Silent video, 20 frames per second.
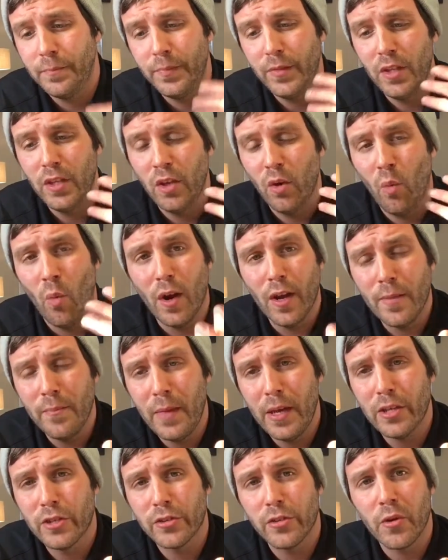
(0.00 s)
you want to
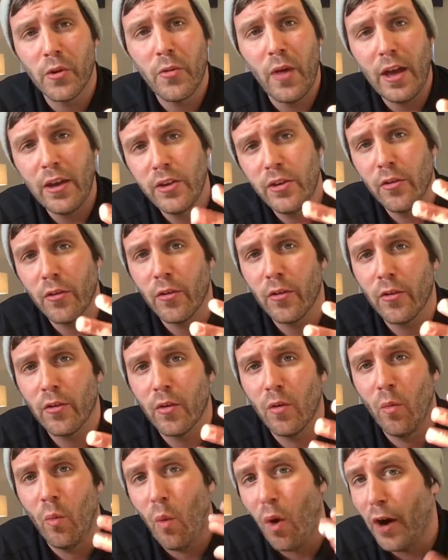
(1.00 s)
make sure that
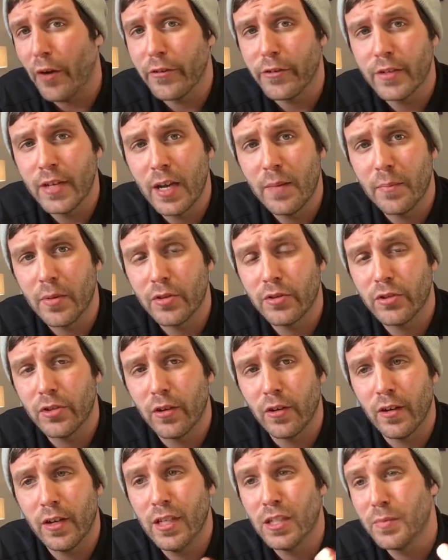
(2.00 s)
your water
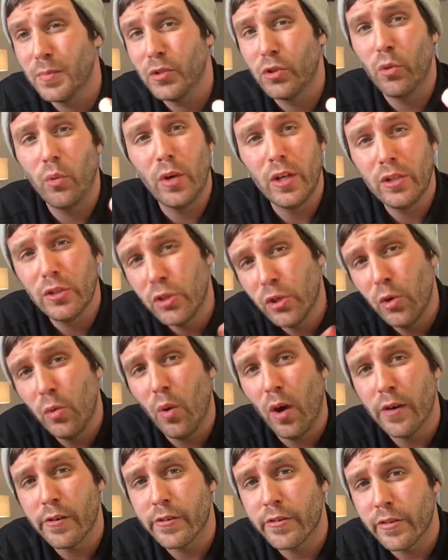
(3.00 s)
temperature is between
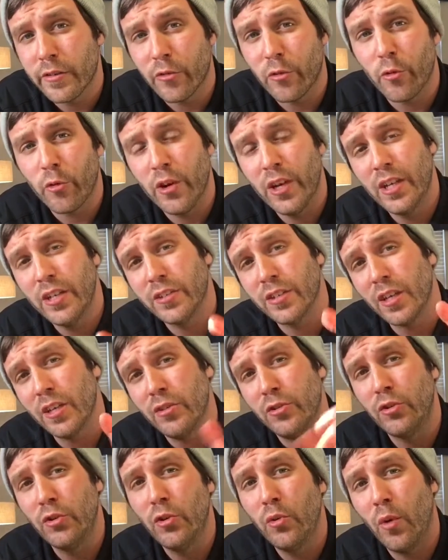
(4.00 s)
200 degrees
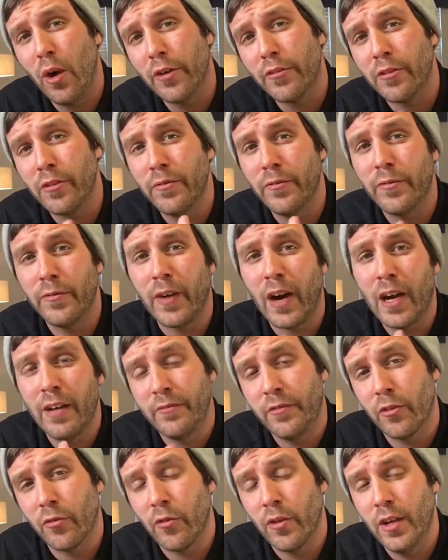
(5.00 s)
and 205
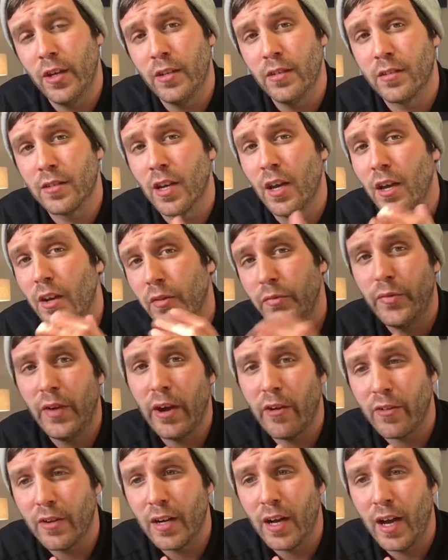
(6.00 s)
degrees
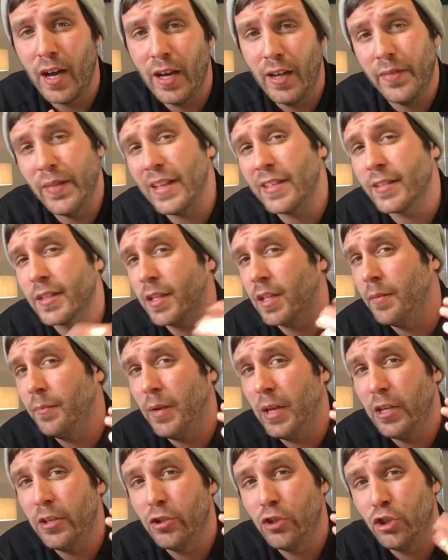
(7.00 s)
Fahrenheit. That's going to
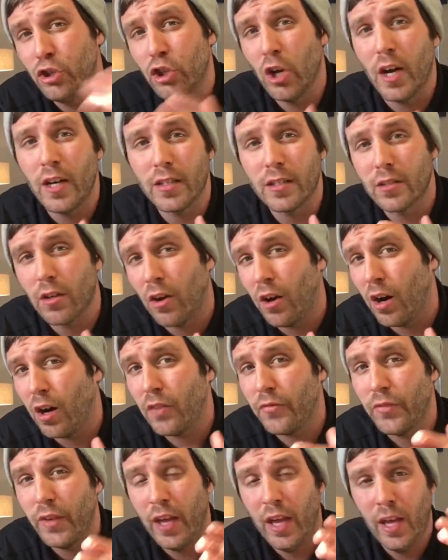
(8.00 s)
be just
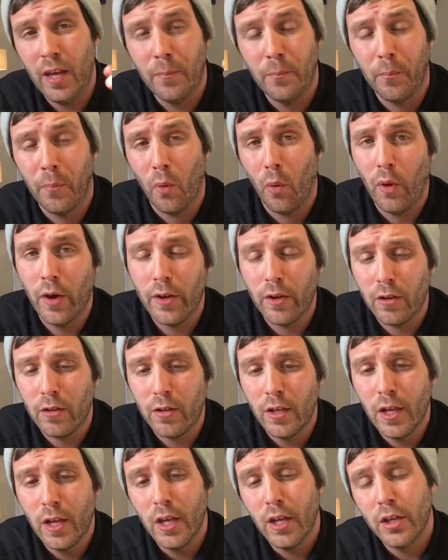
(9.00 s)
off a
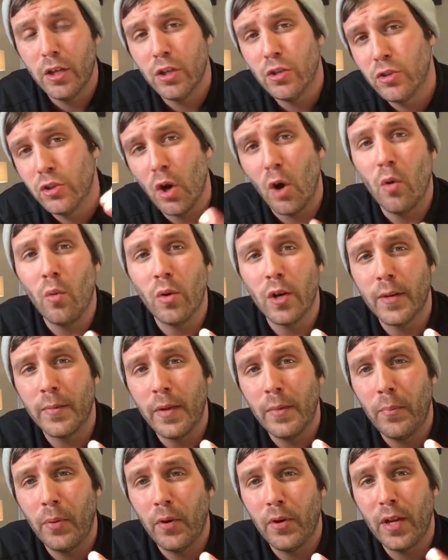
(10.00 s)
boil. You don't want to
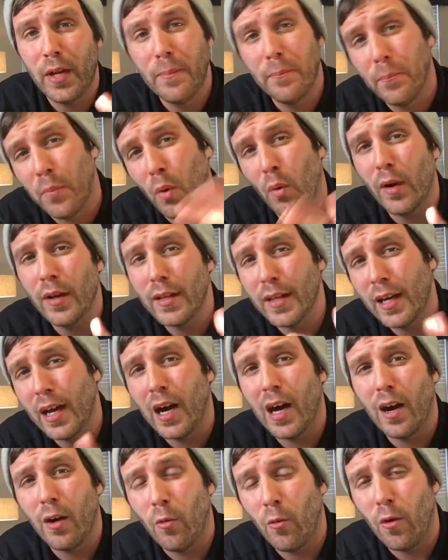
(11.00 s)
be putting boiling
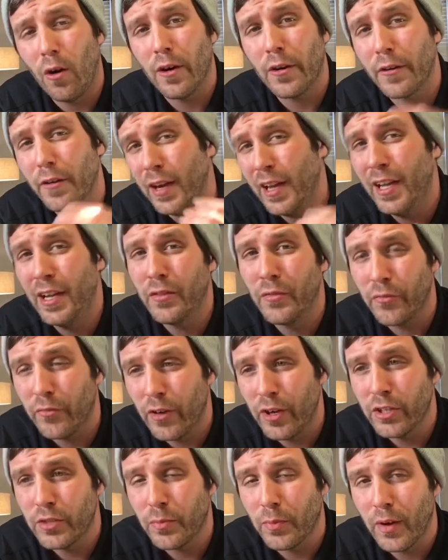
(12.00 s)
hot water in a
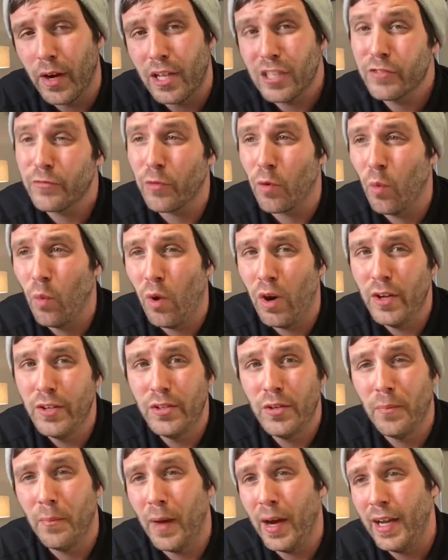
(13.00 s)
French press. For
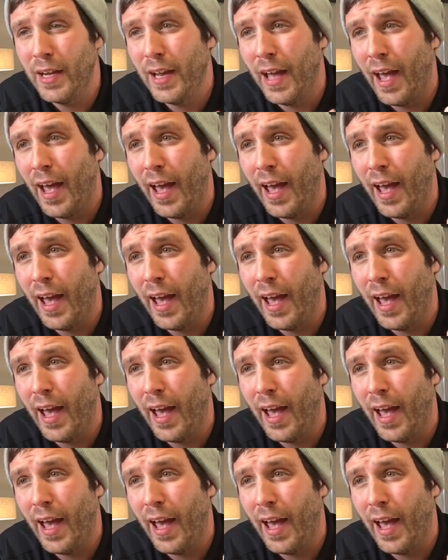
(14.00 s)
one, you might